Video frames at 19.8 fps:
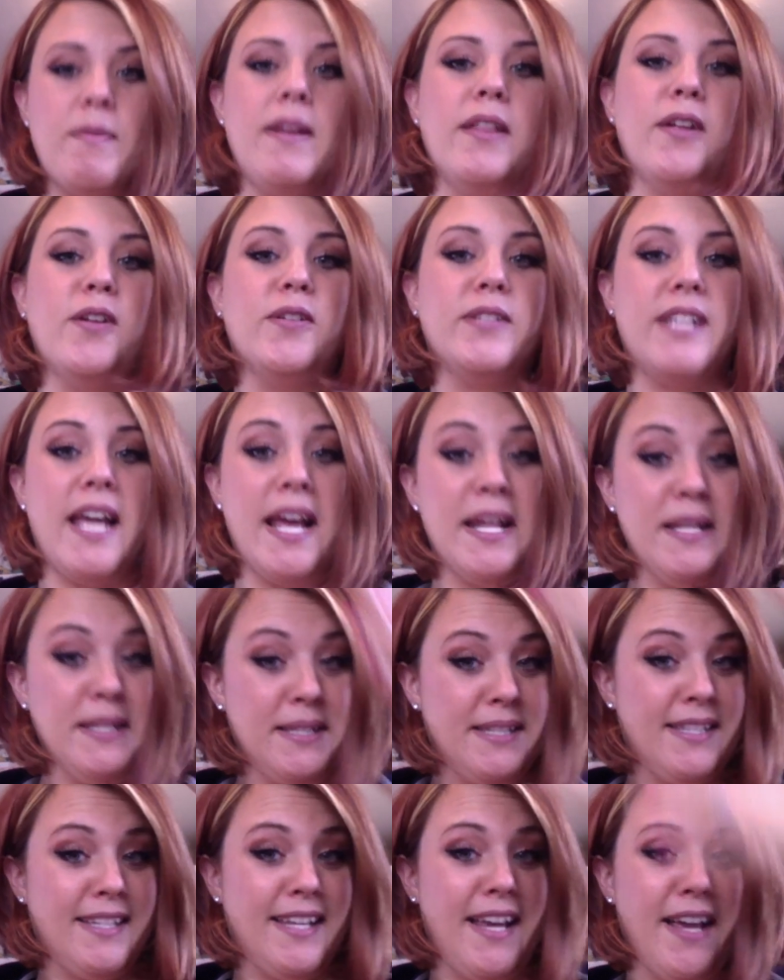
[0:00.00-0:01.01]
my little
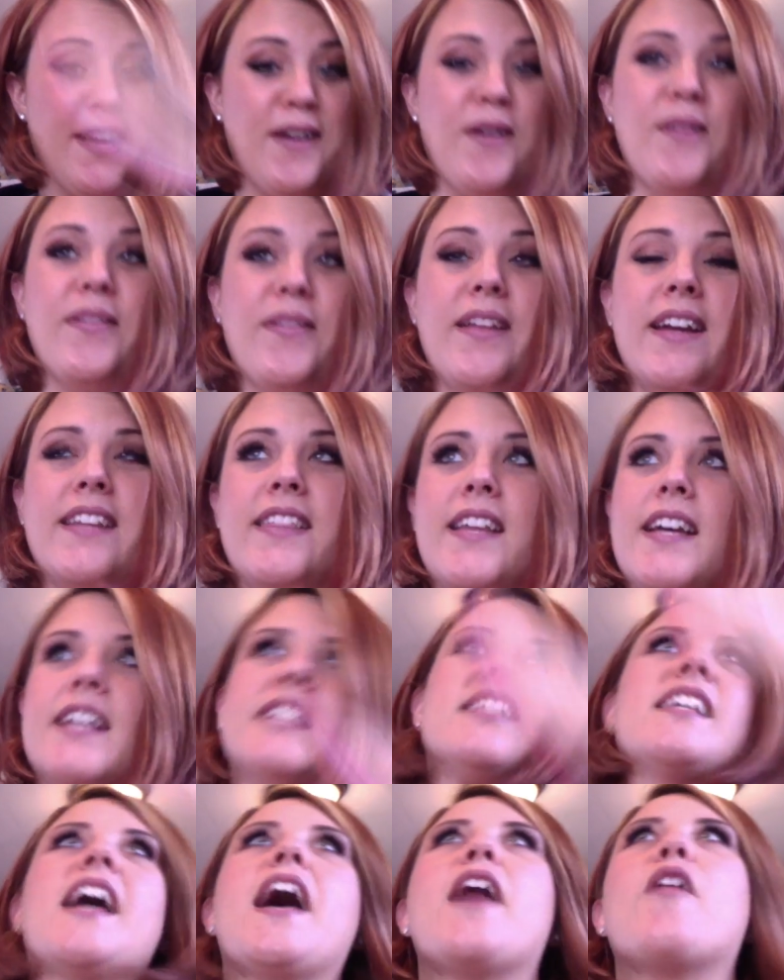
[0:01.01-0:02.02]
dance and going like
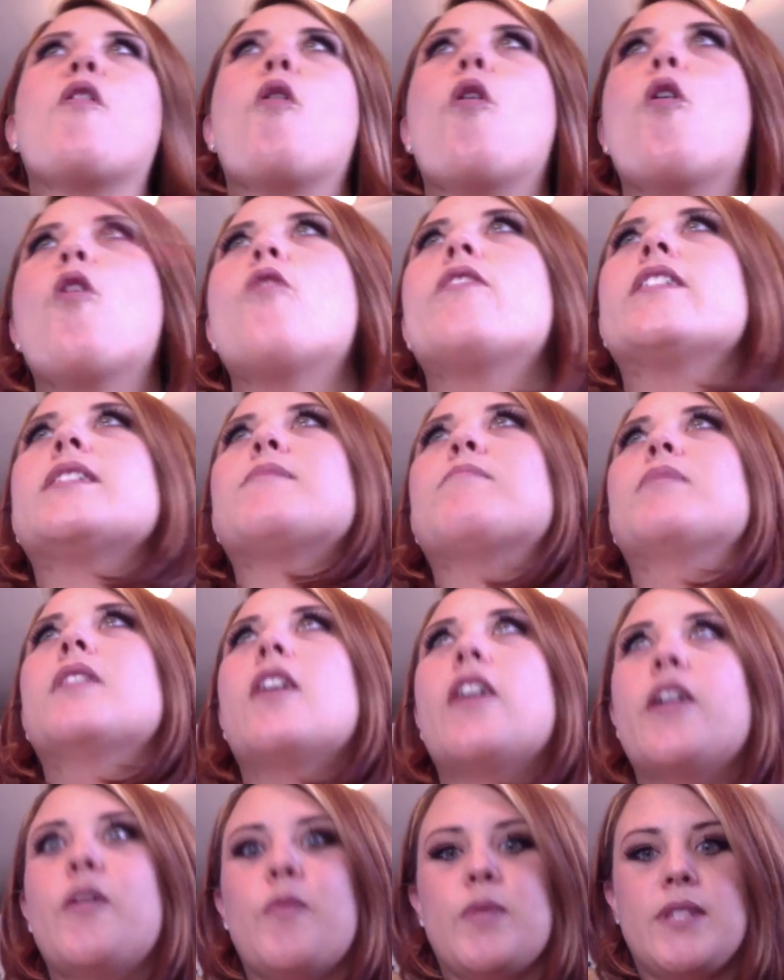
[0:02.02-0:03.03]
this, and all this
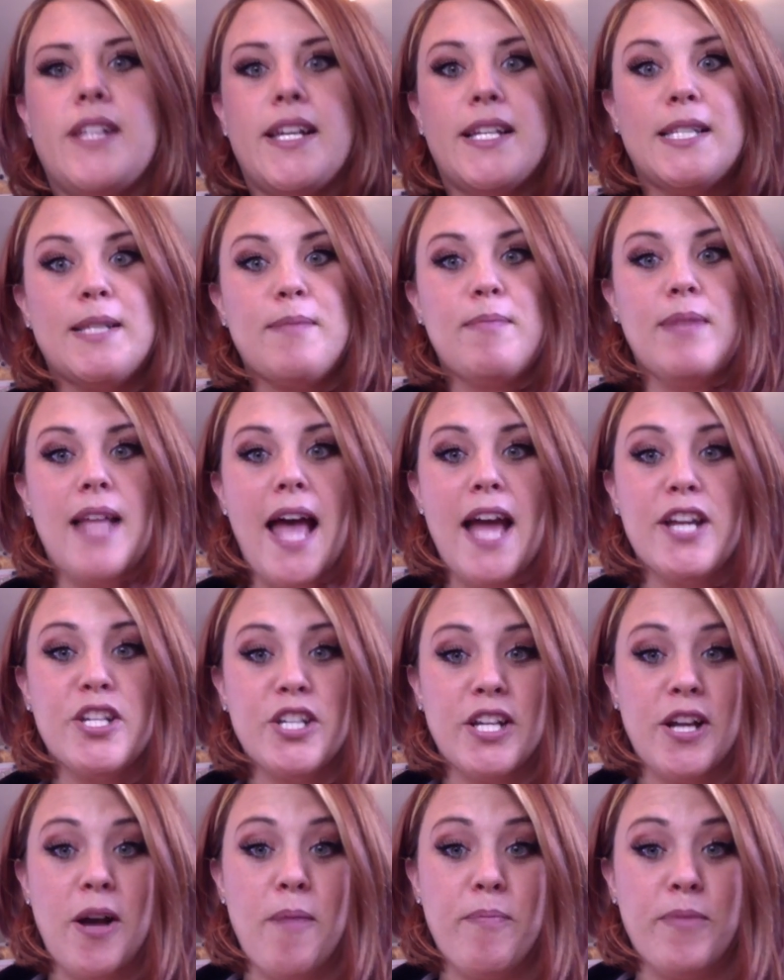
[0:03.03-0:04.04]
blood was like
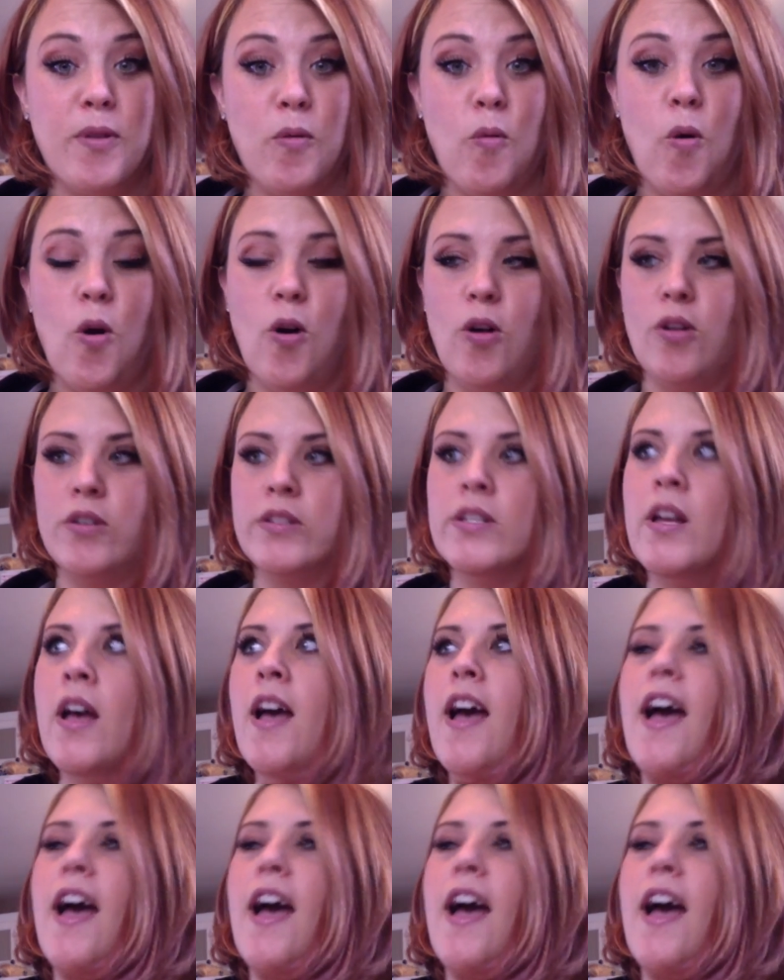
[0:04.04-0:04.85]
splashing up the walls.